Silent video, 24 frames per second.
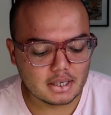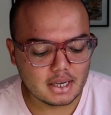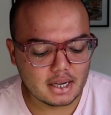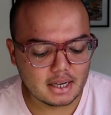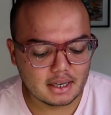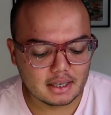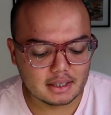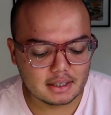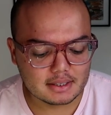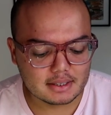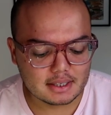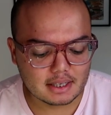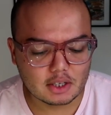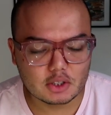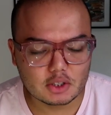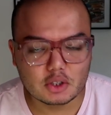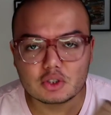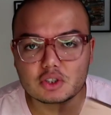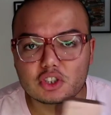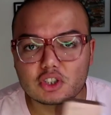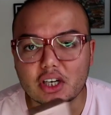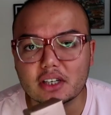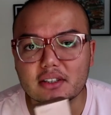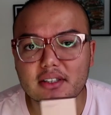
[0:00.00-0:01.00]
yeah, I decided
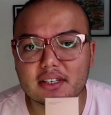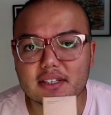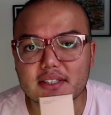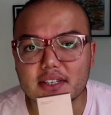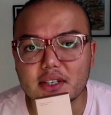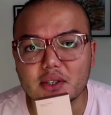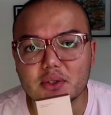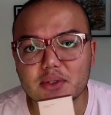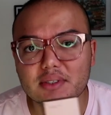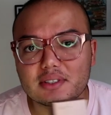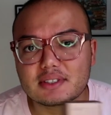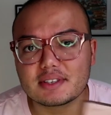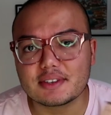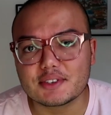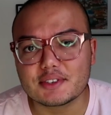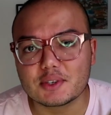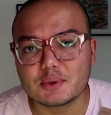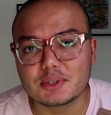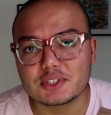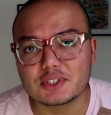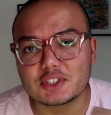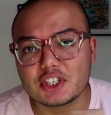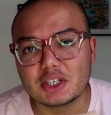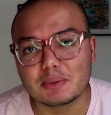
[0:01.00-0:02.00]
to check this out since
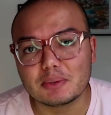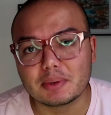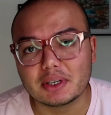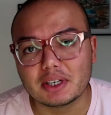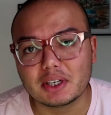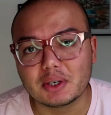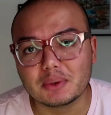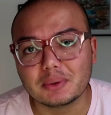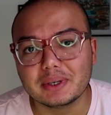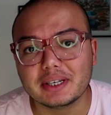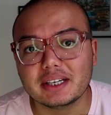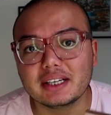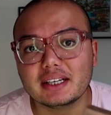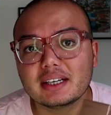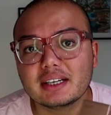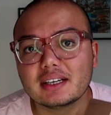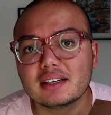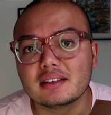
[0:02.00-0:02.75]
it was cheap anyway,